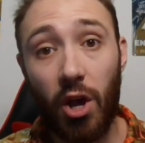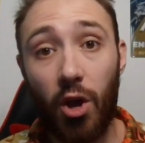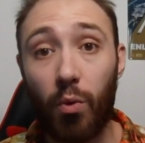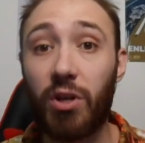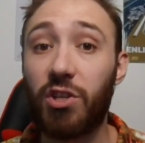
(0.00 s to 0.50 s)

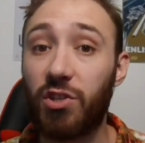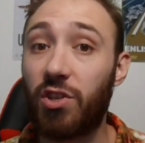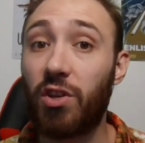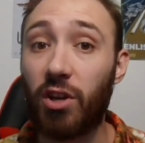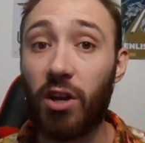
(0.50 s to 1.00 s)
which is
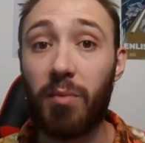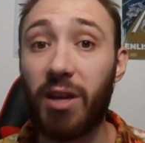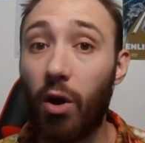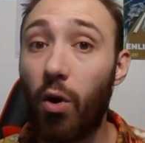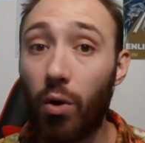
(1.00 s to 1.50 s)
going to be
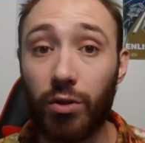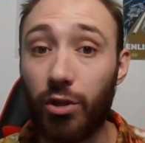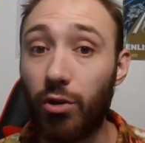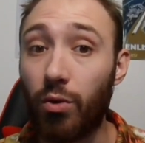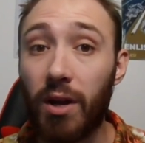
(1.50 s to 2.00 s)
a whole
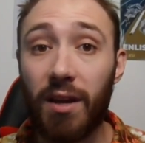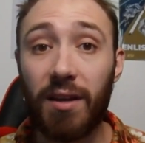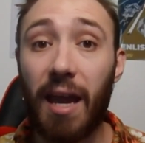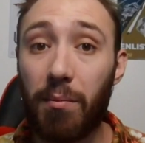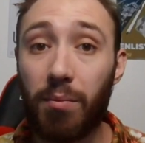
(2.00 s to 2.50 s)
new
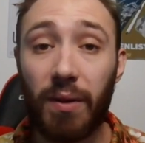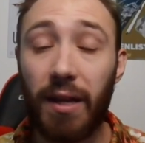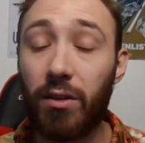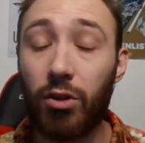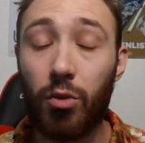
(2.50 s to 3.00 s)
gameplay
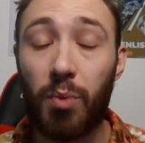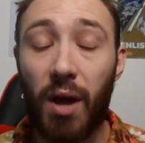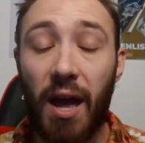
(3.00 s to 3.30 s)
loop,